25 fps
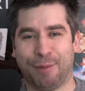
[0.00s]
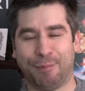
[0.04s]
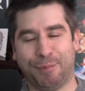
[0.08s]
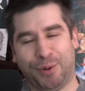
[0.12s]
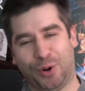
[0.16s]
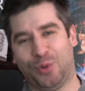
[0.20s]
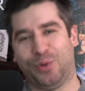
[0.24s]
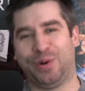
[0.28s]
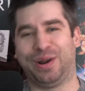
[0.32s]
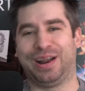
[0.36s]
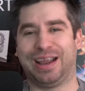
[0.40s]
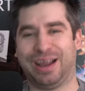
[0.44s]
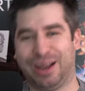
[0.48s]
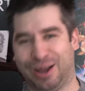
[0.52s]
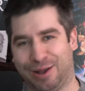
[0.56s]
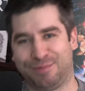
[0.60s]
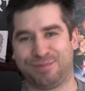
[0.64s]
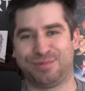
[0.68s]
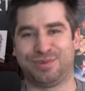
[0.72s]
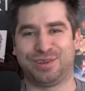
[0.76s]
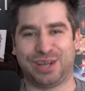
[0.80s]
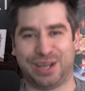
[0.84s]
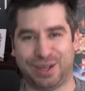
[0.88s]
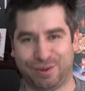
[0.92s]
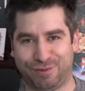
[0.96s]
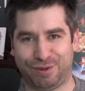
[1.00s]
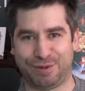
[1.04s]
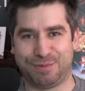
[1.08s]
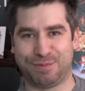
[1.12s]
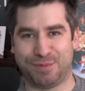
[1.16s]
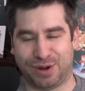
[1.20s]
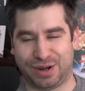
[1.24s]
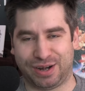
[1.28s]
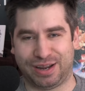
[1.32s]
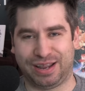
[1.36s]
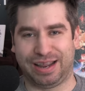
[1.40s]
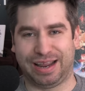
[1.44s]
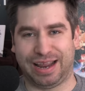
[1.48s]
But when it comes to giving
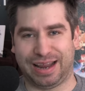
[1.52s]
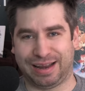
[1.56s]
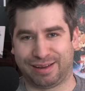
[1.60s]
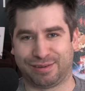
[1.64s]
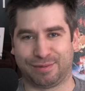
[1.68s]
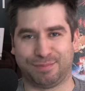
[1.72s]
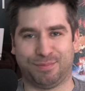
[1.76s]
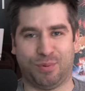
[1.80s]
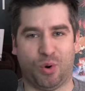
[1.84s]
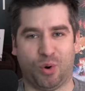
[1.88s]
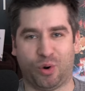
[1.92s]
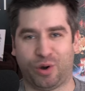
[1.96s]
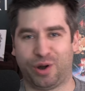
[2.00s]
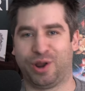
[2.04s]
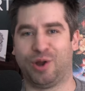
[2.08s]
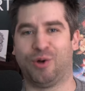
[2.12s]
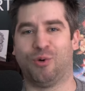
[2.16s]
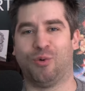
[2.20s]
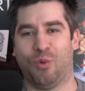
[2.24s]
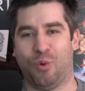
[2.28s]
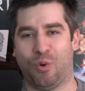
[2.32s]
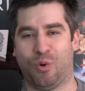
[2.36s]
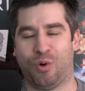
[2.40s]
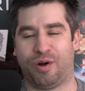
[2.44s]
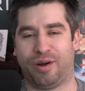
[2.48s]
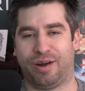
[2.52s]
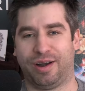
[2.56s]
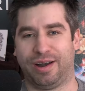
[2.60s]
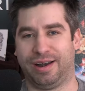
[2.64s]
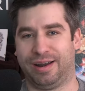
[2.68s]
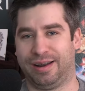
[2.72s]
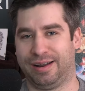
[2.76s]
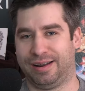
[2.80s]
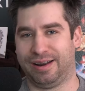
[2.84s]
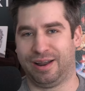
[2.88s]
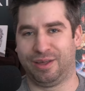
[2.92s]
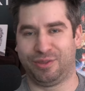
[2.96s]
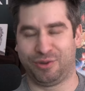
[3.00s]
money and supporting a war
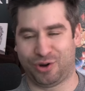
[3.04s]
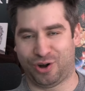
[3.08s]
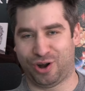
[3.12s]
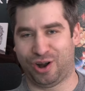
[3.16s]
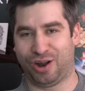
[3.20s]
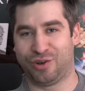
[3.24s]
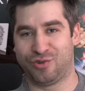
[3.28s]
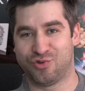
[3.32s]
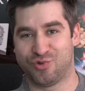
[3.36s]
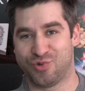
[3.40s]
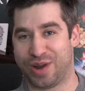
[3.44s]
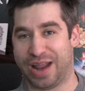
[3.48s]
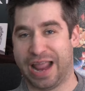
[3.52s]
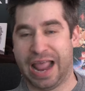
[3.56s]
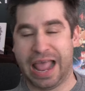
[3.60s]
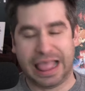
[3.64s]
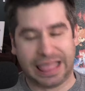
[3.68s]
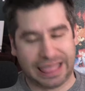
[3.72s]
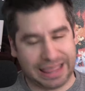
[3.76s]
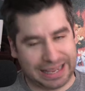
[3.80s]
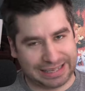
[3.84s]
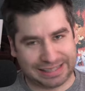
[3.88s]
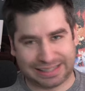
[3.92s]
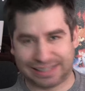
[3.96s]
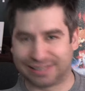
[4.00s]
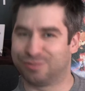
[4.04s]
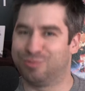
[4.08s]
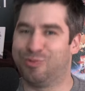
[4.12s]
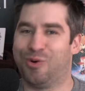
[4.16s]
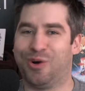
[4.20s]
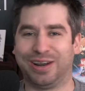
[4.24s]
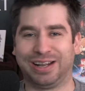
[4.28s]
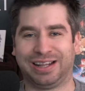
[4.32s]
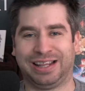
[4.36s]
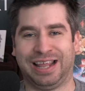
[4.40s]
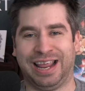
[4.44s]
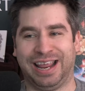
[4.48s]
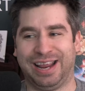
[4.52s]
in another country, this is
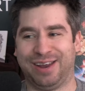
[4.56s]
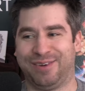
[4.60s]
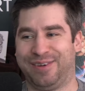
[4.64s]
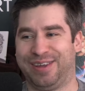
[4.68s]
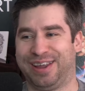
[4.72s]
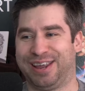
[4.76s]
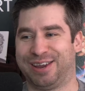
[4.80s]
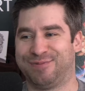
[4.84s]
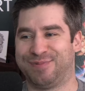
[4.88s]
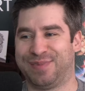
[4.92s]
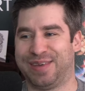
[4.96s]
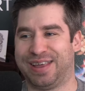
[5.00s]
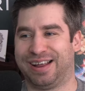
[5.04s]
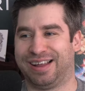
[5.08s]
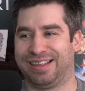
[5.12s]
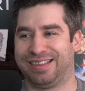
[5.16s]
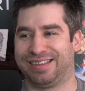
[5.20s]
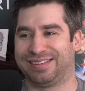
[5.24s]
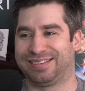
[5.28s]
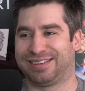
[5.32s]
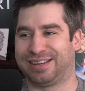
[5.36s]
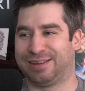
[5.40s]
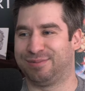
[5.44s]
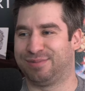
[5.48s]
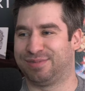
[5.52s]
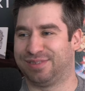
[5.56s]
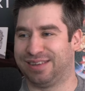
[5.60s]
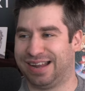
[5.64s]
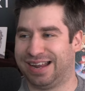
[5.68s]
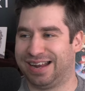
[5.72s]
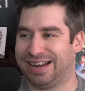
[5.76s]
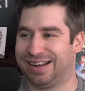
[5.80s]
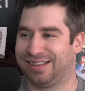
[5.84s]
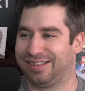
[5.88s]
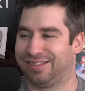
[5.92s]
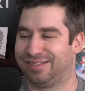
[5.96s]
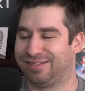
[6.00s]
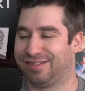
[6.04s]
one thing we can be on the same
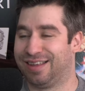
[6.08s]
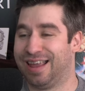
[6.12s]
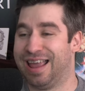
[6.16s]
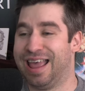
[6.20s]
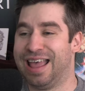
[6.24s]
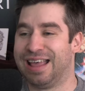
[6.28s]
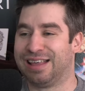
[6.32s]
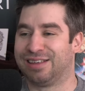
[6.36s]
side as.